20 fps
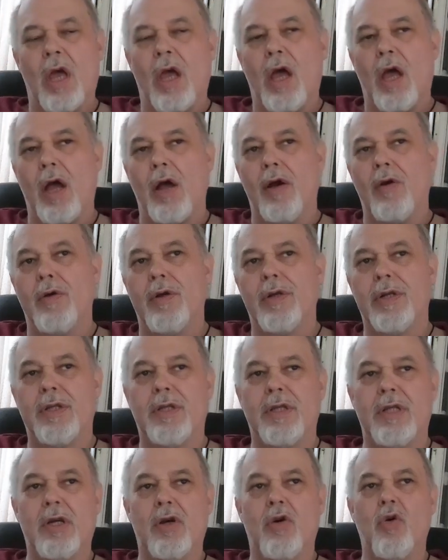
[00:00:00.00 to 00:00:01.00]
how did
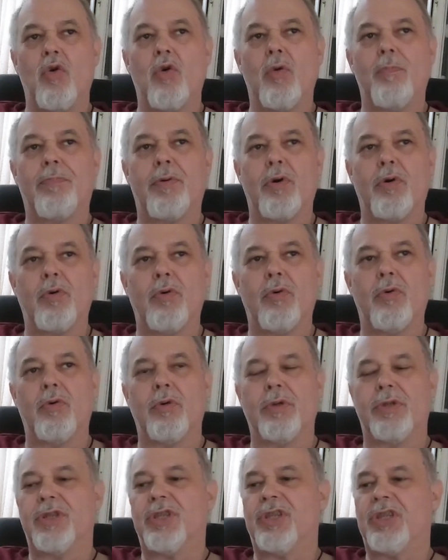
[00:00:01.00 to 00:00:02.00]
the
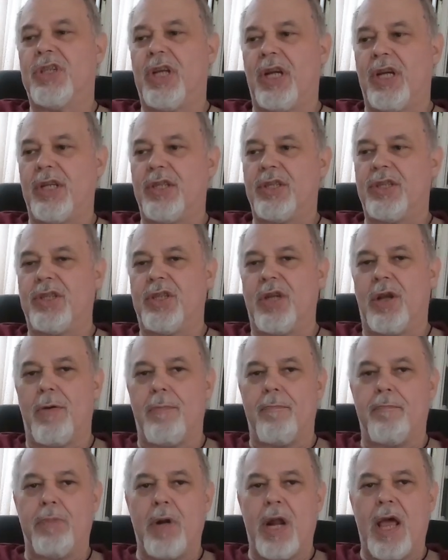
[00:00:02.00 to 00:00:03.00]
GoPro 6
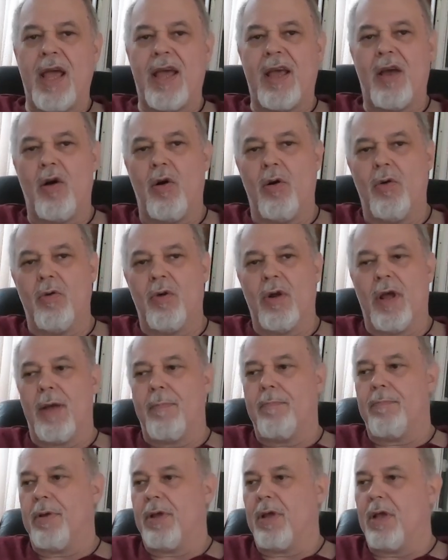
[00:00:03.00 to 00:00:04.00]
Black hold up?